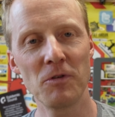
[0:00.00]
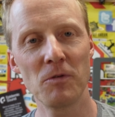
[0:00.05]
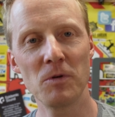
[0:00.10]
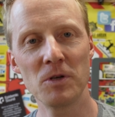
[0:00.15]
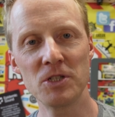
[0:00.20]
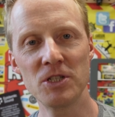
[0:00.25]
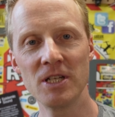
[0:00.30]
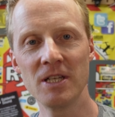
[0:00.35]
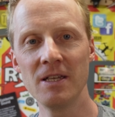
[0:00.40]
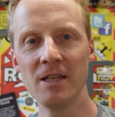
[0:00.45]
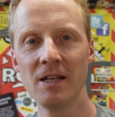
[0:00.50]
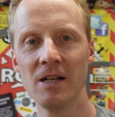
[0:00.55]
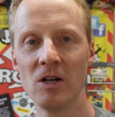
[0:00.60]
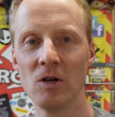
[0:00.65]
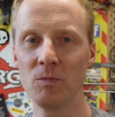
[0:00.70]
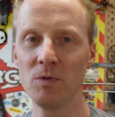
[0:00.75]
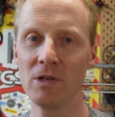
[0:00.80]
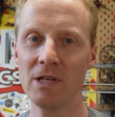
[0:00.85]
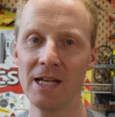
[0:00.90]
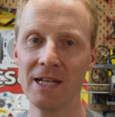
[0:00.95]
for watching.
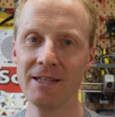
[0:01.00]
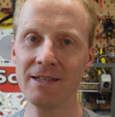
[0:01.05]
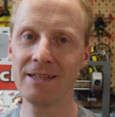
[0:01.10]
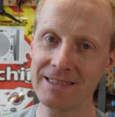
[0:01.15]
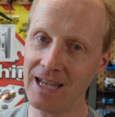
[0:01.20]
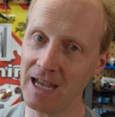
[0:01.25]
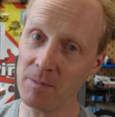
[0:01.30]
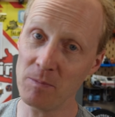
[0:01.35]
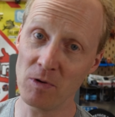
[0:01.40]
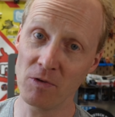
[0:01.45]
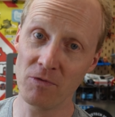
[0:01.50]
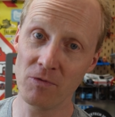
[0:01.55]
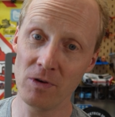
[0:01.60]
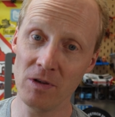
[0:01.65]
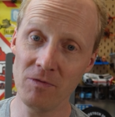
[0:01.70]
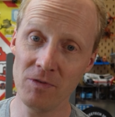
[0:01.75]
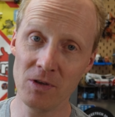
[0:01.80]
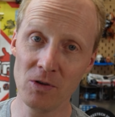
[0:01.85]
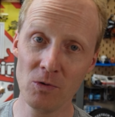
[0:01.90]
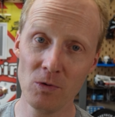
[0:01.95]
Hope you liked the type of
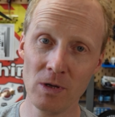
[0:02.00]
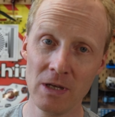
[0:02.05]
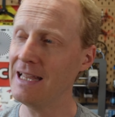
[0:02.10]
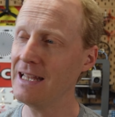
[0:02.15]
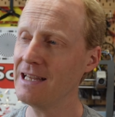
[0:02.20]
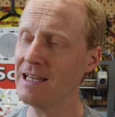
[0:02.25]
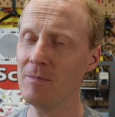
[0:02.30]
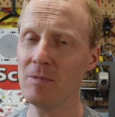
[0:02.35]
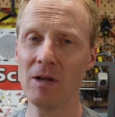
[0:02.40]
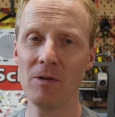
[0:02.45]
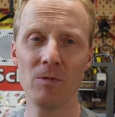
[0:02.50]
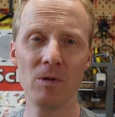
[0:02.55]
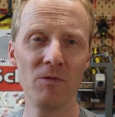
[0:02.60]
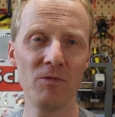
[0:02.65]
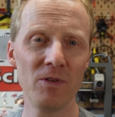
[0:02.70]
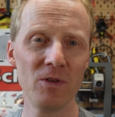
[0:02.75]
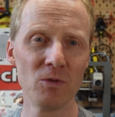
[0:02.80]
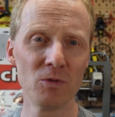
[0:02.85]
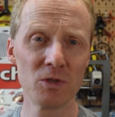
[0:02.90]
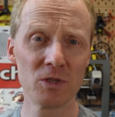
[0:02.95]
review. Lately, my
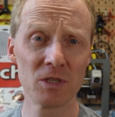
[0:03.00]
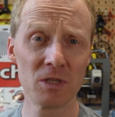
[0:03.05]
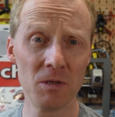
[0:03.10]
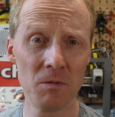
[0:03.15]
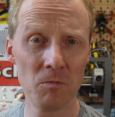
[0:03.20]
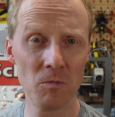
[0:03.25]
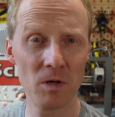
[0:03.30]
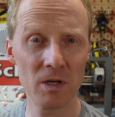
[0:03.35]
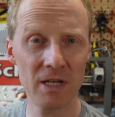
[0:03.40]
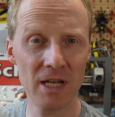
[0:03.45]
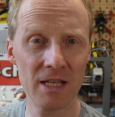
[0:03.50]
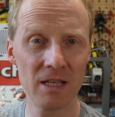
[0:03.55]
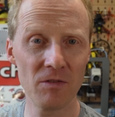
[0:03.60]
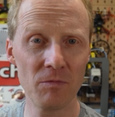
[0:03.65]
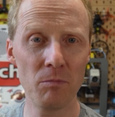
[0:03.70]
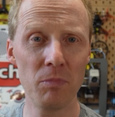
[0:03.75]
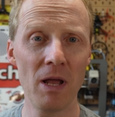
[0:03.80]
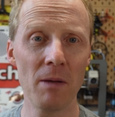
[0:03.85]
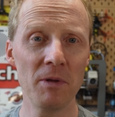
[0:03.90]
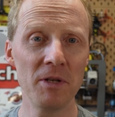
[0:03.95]
reviews were kind
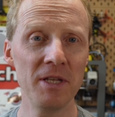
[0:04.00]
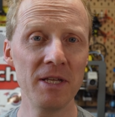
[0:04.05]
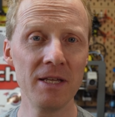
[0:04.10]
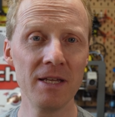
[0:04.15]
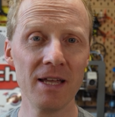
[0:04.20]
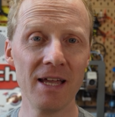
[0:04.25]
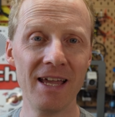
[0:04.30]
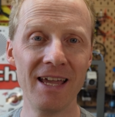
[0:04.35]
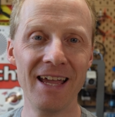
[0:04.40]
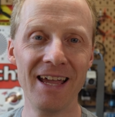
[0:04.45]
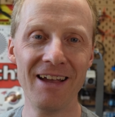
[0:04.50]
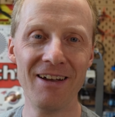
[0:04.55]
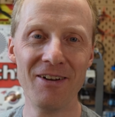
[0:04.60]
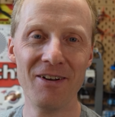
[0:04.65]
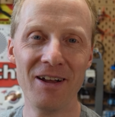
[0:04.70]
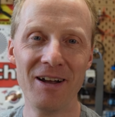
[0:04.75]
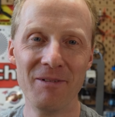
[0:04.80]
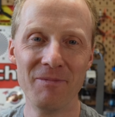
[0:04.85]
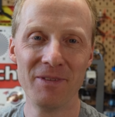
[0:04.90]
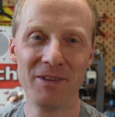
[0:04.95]
of plummeting
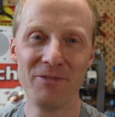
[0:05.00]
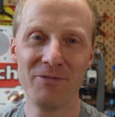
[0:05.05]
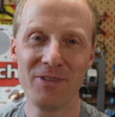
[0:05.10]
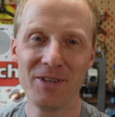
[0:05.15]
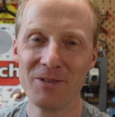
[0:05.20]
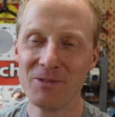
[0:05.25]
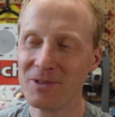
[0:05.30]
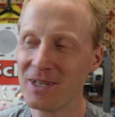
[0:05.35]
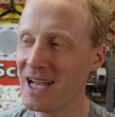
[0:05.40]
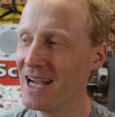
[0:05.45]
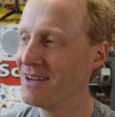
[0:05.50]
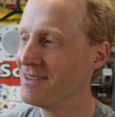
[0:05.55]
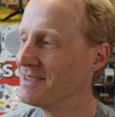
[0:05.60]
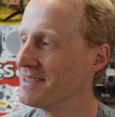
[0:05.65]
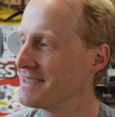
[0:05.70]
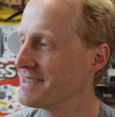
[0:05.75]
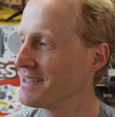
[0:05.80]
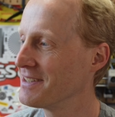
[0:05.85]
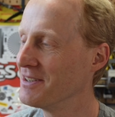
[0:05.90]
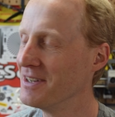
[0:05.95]
on the view
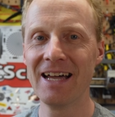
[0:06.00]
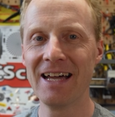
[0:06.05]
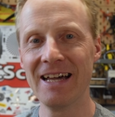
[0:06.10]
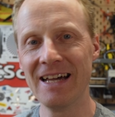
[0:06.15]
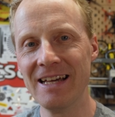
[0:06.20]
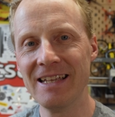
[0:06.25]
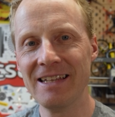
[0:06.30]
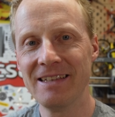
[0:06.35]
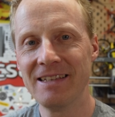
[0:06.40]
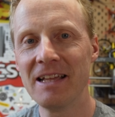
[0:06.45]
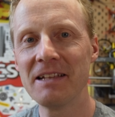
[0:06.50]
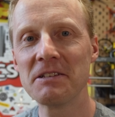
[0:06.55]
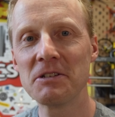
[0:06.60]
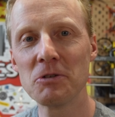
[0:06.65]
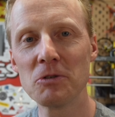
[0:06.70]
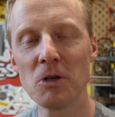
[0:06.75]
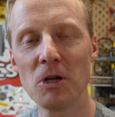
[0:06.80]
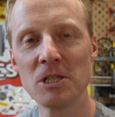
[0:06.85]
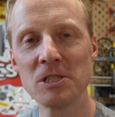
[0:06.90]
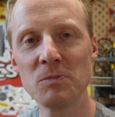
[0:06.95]
count, so that
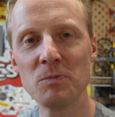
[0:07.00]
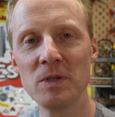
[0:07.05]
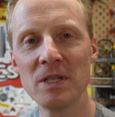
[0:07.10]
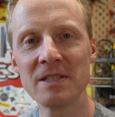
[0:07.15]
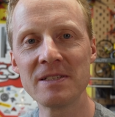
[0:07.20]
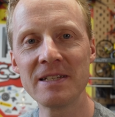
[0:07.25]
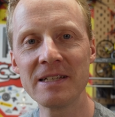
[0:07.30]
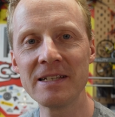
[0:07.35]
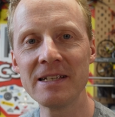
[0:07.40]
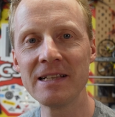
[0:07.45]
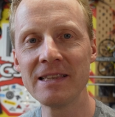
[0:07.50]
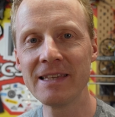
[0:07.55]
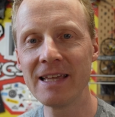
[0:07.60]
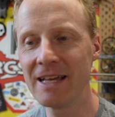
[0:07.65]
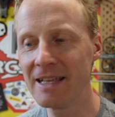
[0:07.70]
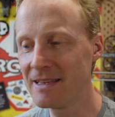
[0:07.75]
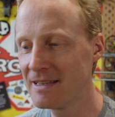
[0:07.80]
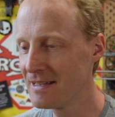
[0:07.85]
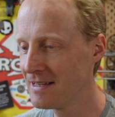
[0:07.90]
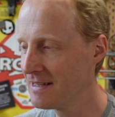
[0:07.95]
could also be a signal
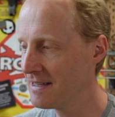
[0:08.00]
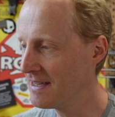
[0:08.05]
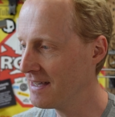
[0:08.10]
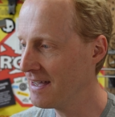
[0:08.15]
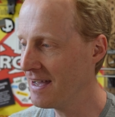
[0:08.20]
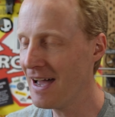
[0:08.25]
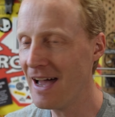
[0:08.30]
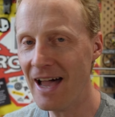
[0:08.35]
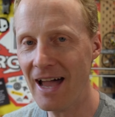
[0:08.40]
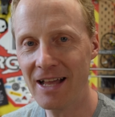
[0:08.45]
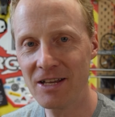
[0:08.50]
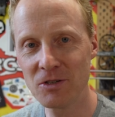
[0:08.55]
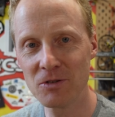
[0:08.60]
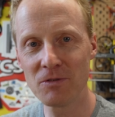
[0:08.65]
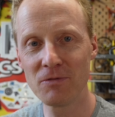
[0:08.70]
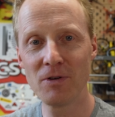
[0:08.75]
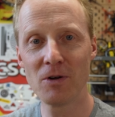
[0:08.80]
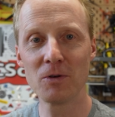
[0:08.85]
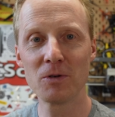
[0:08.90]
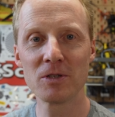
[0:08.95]
that I should
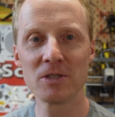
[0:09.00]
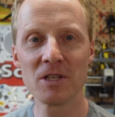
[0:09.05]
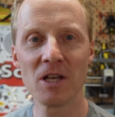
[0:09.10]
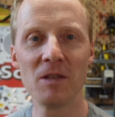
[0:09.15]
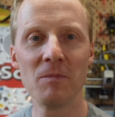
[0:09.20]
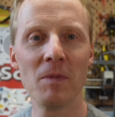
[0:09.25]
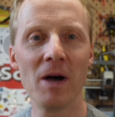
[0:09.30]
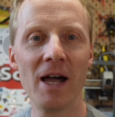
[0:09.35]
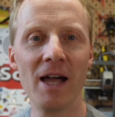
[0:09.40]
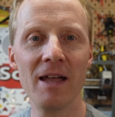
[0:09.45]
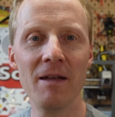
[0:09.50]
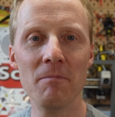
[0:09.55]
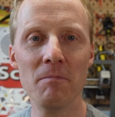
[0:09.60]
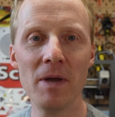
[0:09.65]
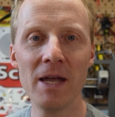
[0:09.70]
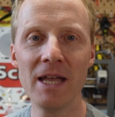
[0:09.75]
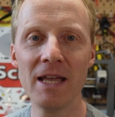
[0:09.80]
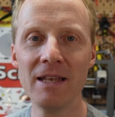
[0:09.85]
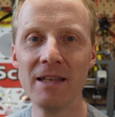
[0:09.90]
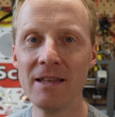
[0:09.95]
focus on my
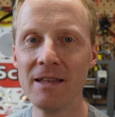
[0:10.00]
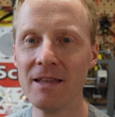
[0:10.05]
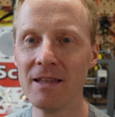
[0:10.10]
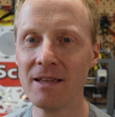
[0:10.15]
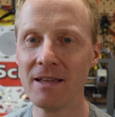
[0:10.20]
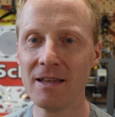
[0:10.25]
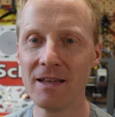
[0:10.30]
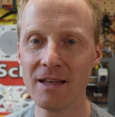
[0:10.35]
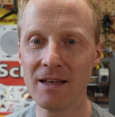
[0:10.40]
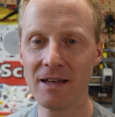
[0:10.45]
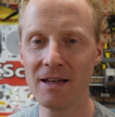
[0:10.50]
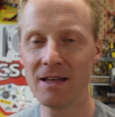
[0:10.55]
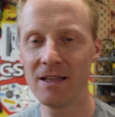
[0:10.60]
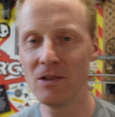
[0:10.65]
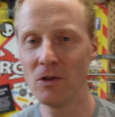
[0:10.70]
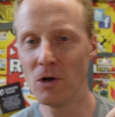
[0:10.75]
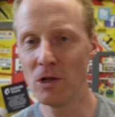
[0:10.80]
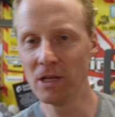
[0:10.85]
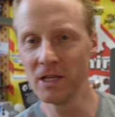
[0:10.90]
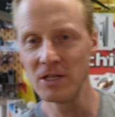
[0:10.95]
main
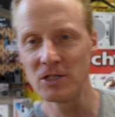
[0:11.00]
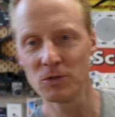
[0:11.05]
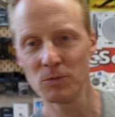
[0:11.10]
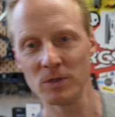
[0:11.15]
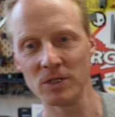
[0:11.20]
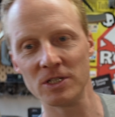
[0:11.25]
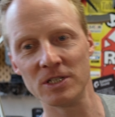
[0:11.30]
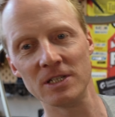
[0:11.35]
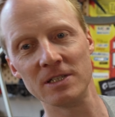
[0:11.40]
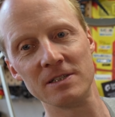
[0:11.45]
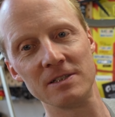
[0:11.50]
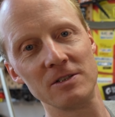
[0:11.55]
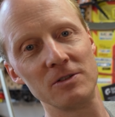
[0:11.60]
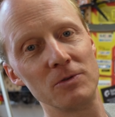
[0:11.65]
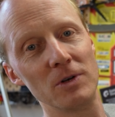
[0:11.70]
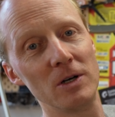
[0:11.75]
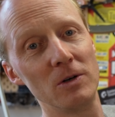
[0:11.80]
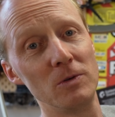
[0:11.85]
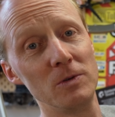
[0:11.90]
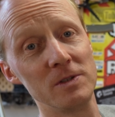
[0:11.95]
knowledge, which is
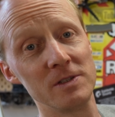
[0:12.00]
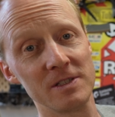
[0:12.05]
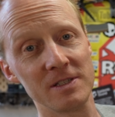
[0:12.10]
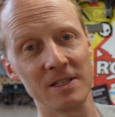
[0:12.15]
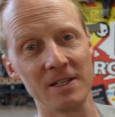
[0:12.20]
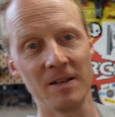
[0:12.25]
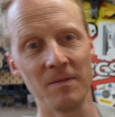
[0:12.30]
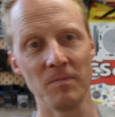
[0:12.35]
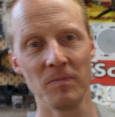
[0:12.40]
drones.